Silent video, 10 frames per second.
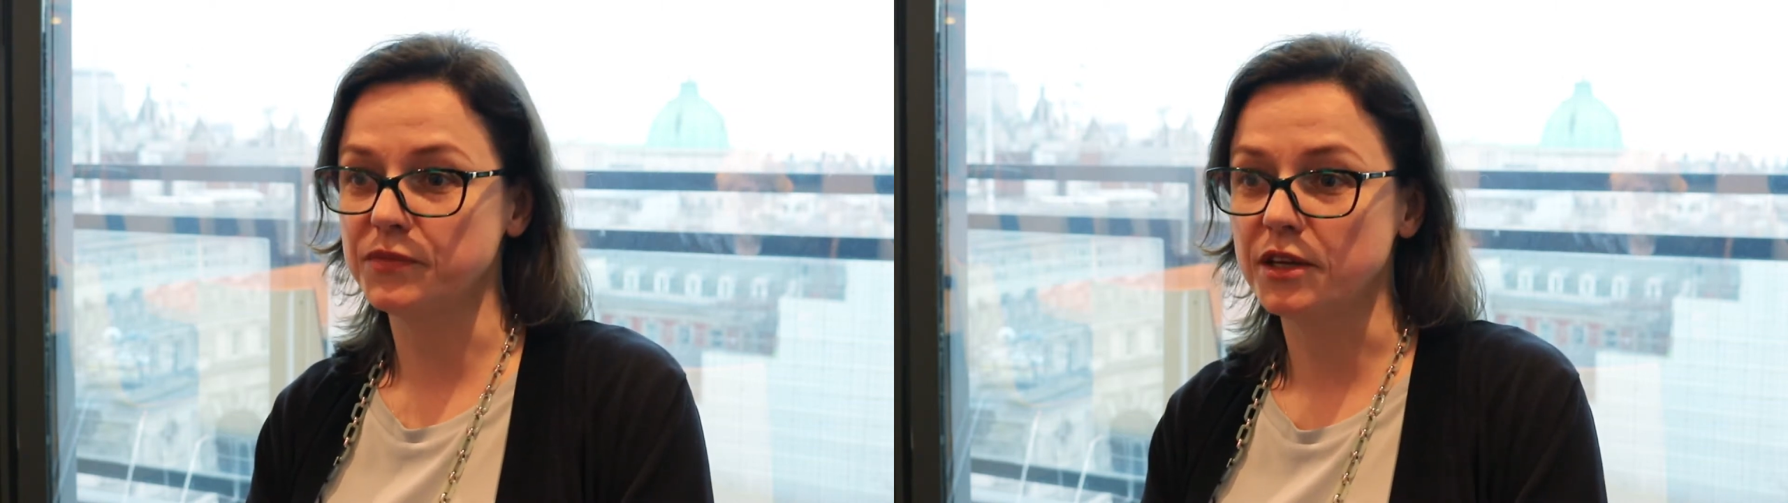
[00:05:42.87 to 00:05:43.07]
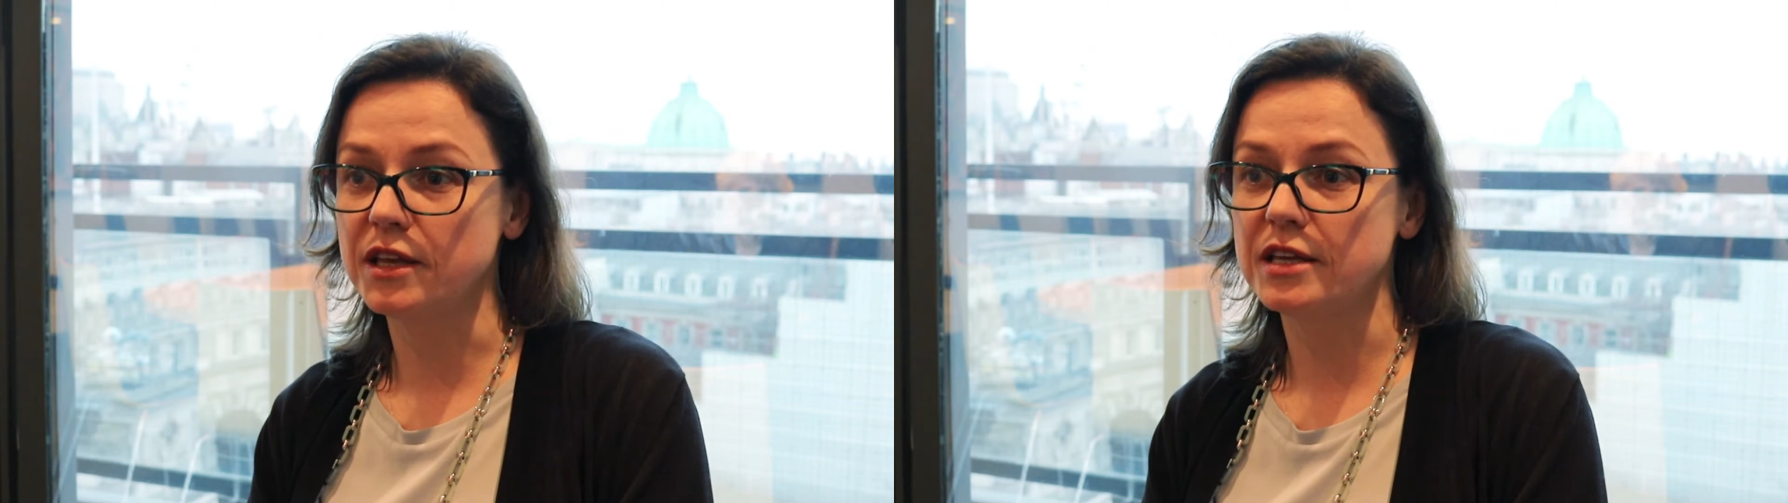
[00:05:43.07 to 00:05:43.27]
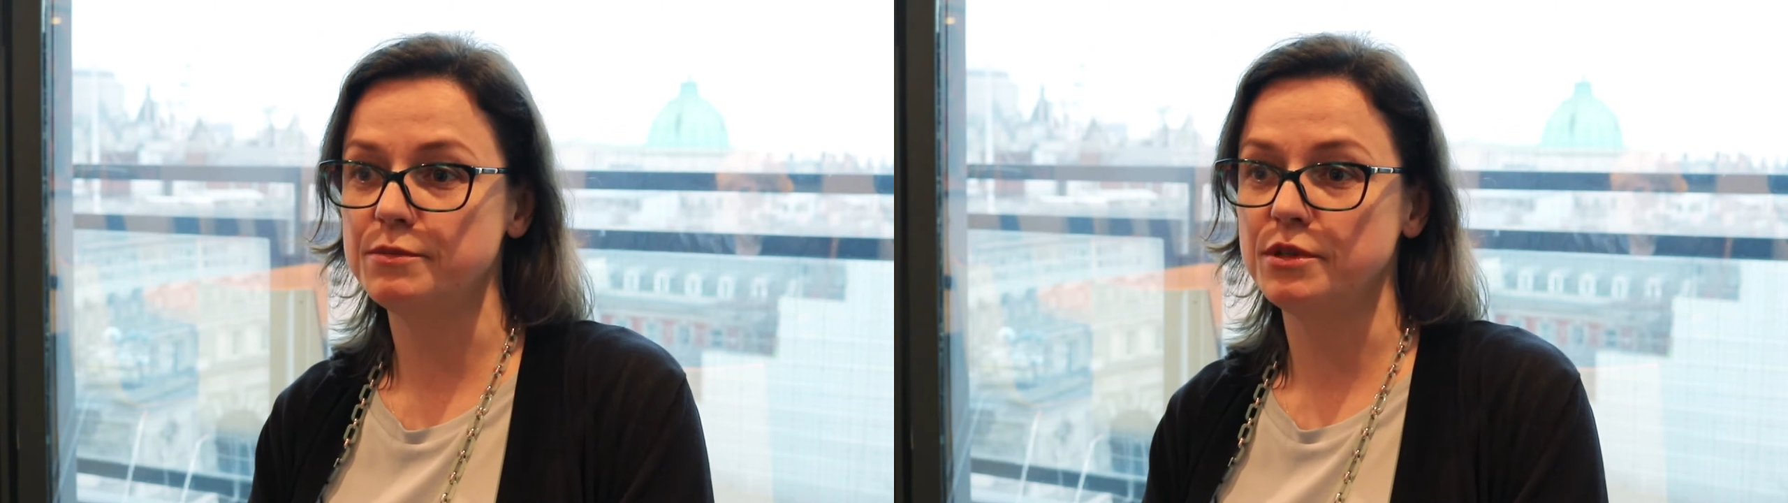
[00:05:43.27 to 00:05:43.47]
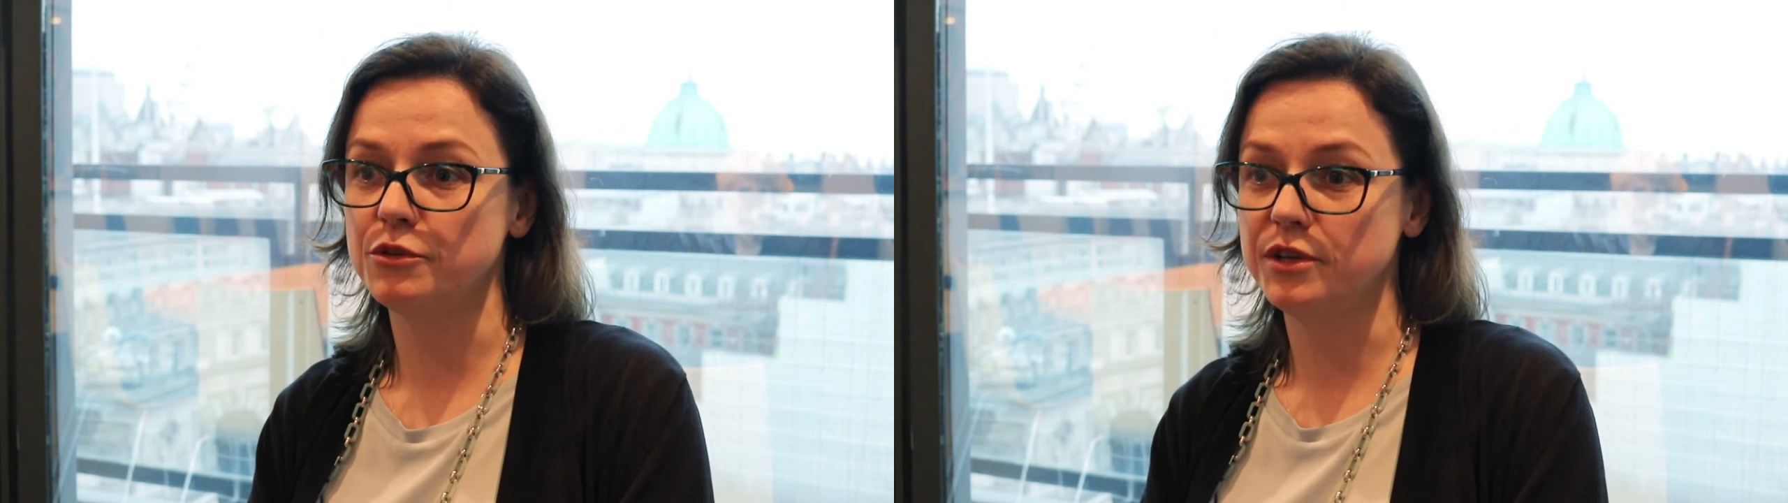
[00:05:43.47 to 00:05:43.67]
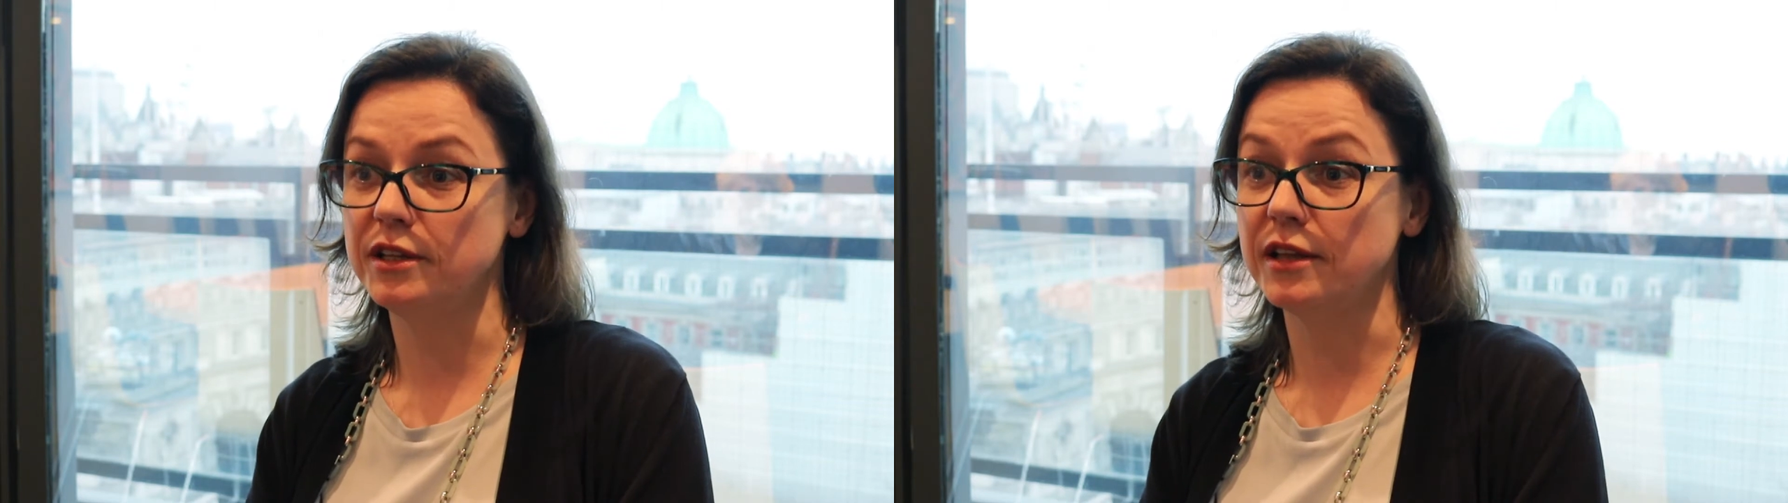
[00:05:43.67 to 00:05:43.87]
it has been a
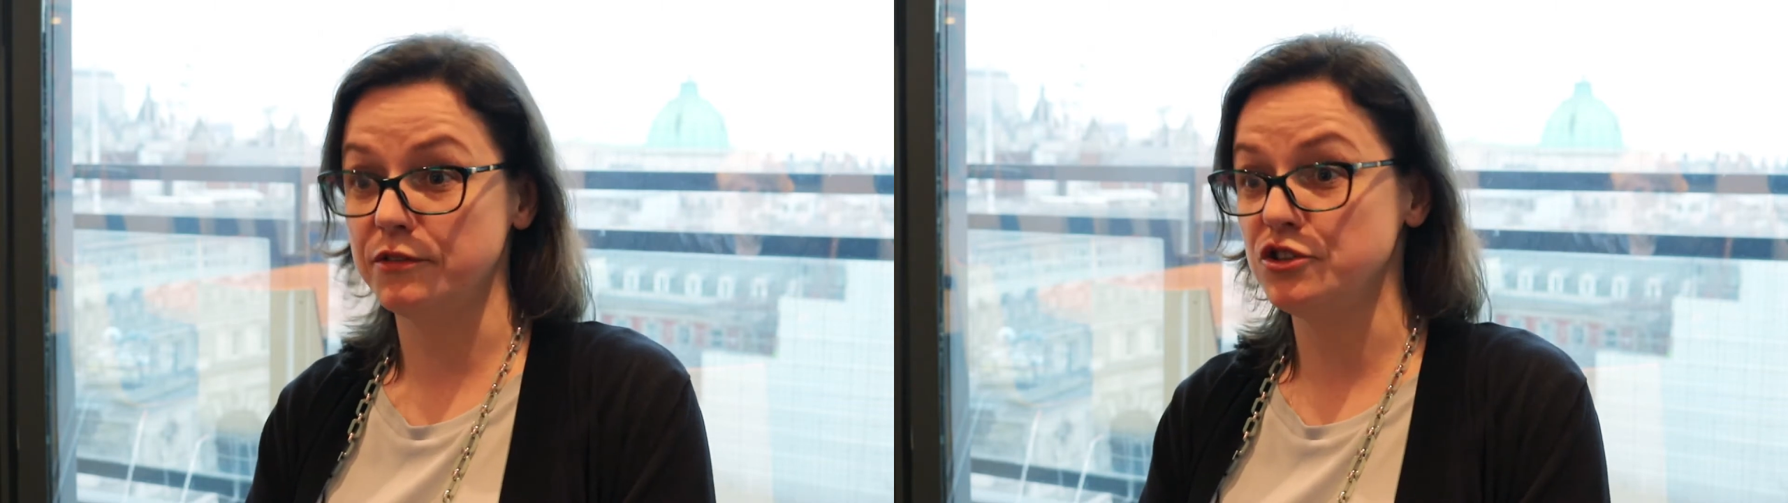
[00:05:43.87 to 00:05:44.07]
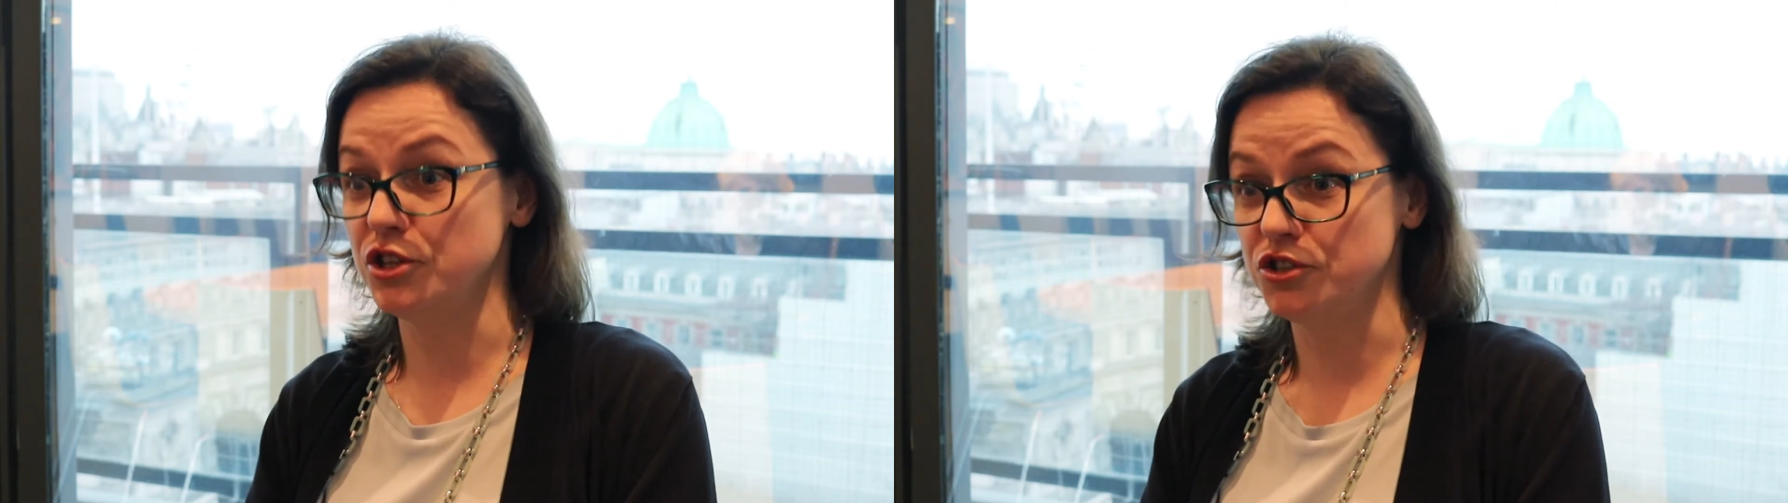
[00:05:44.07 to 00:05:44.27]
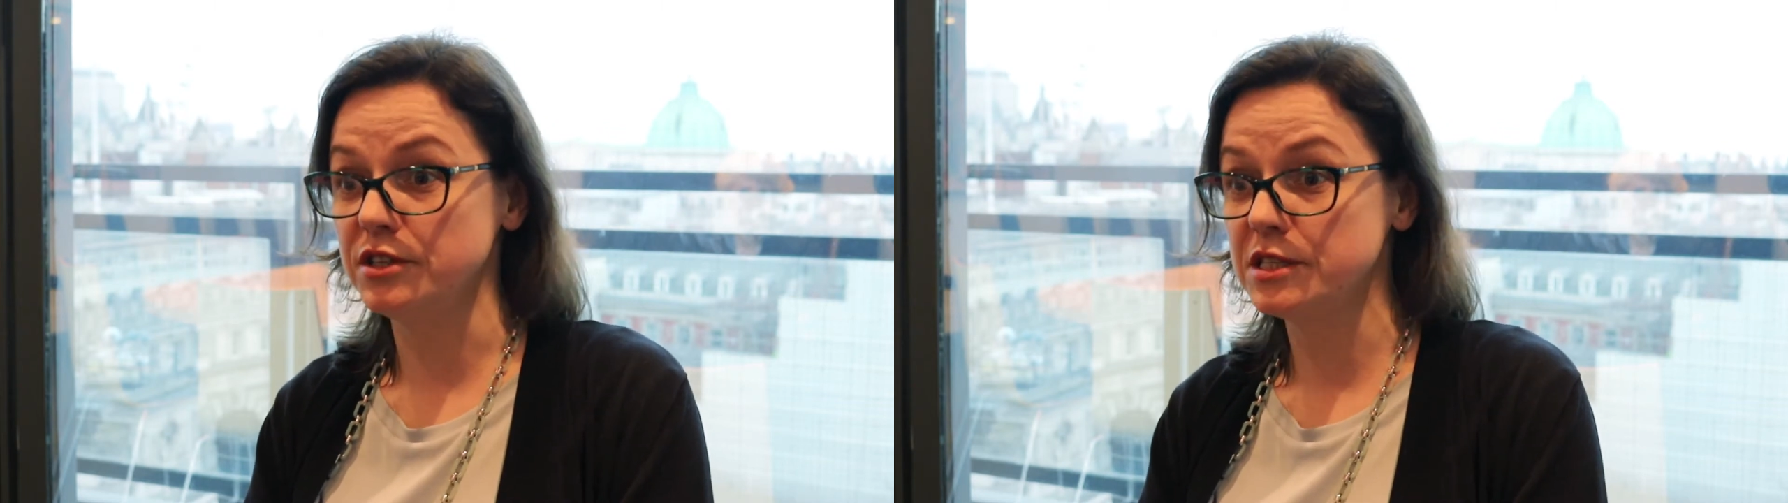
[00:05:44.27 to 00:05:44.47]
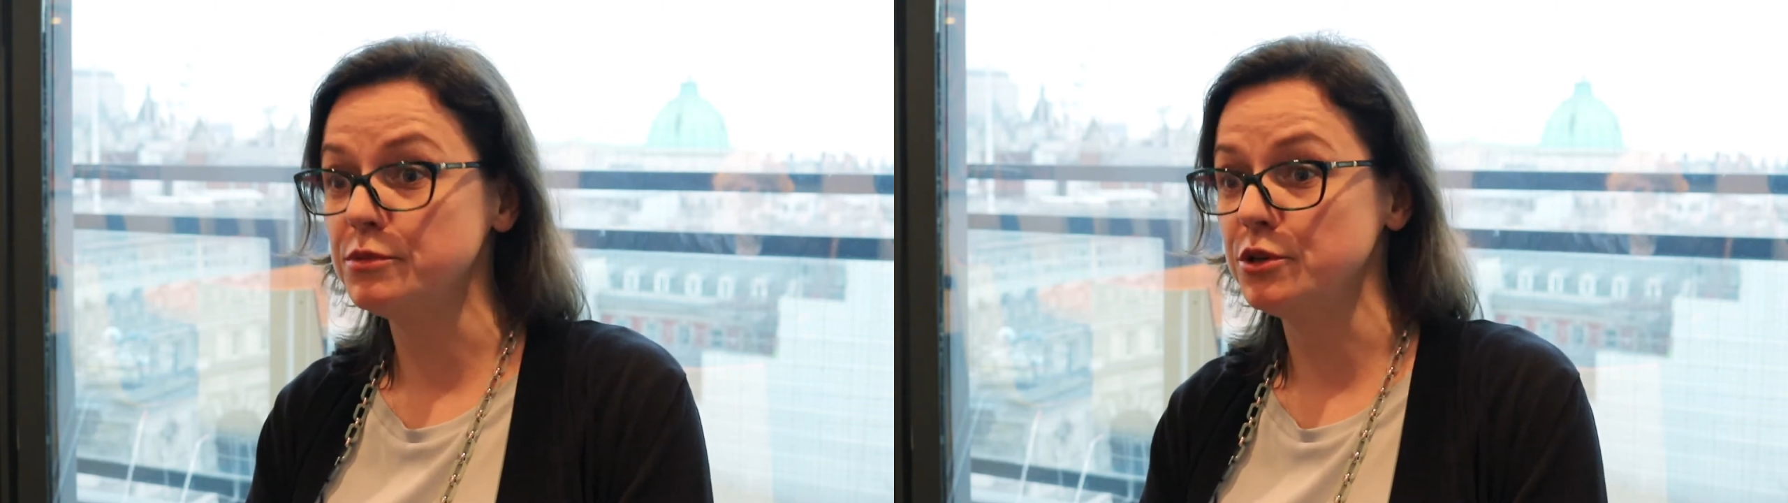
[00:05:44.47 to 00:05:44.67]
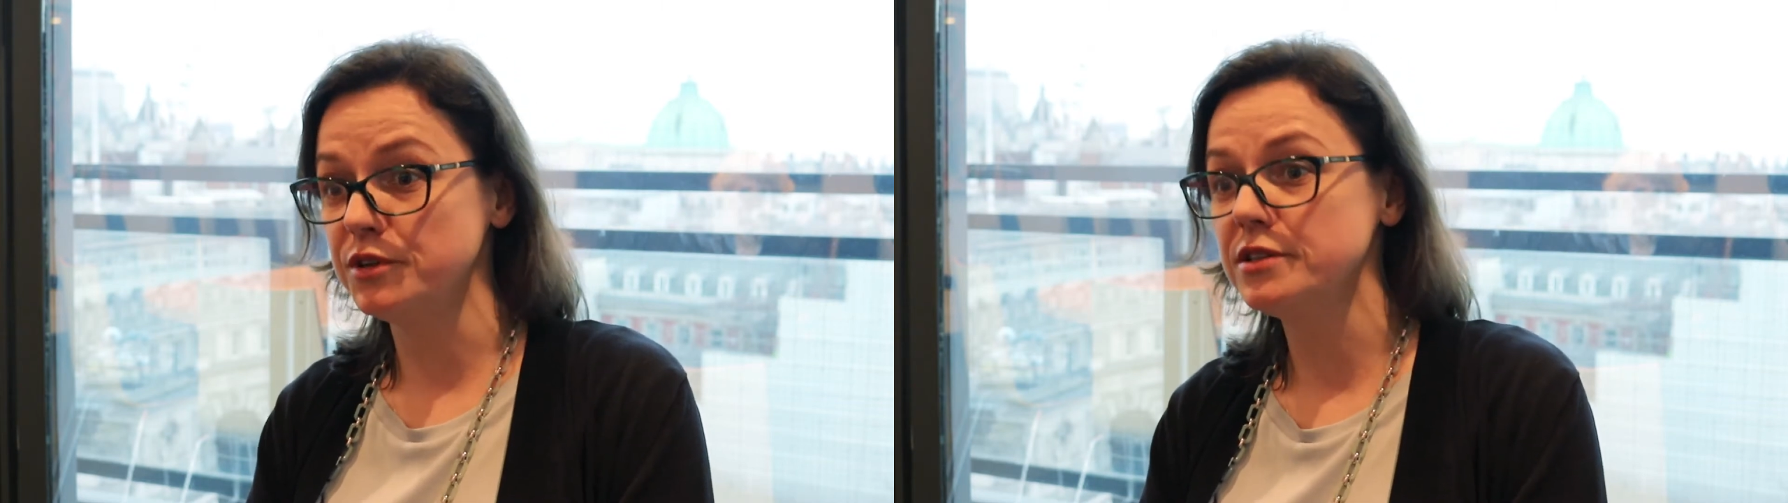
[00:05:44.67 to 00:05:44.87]
really life-changing
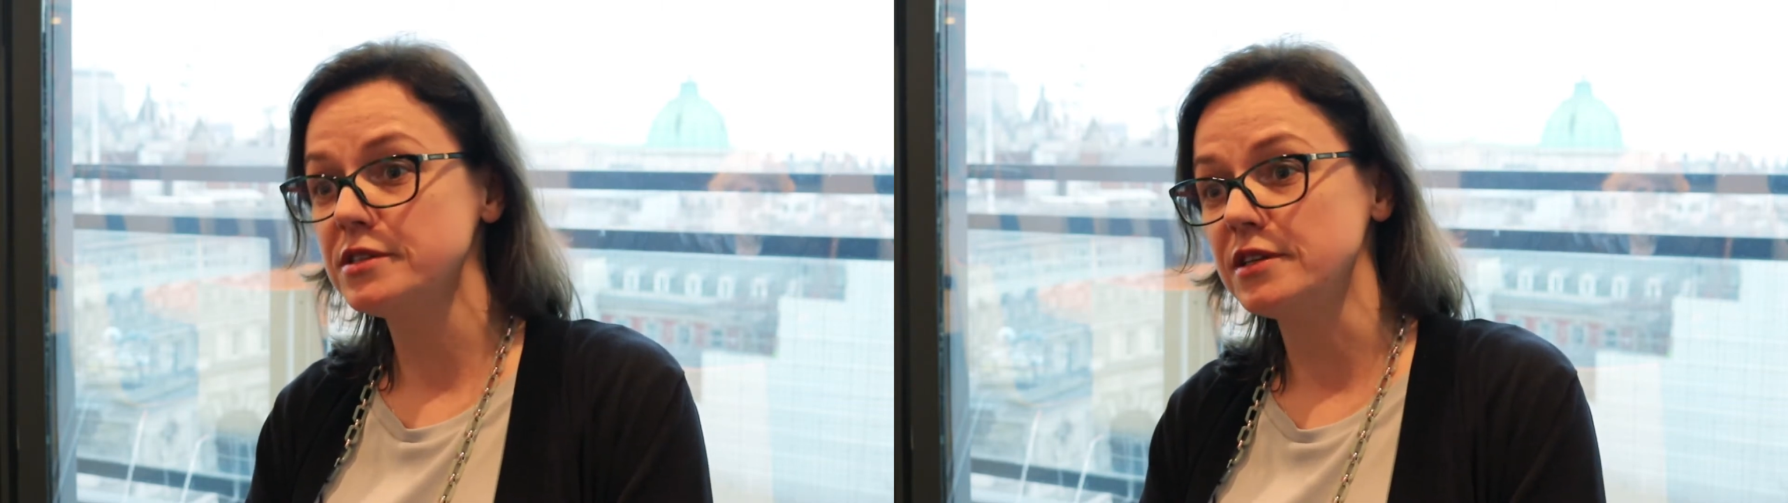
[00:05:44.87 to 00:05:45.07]
experience.